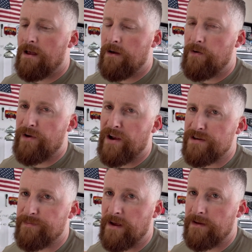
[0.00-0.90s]
Who
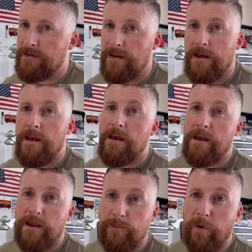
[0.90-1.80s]
cares, man?
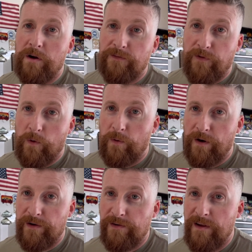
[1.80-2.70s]
You bought a
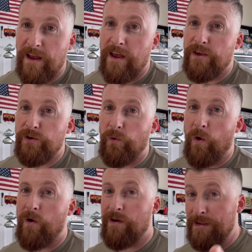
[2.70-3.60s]
4Runner. You
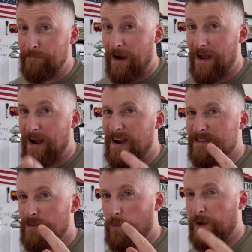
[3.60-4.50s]
are, in my
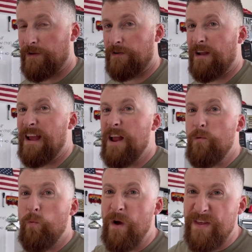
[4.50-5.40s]
eyes, a winner.
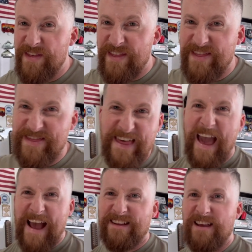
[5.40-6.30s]
And with
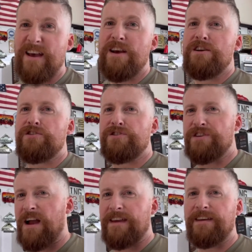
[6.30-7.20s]
that
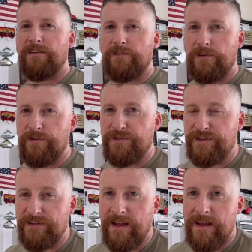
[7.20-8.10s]
shocking
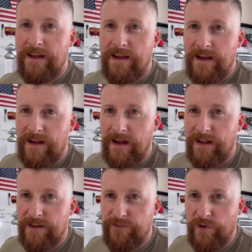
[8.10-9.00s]
conclusion, I'll
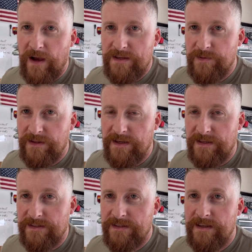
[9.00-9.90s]
leave you guys with
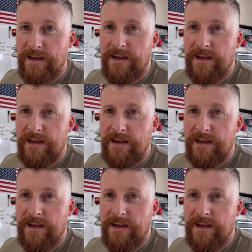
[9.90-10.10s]
this.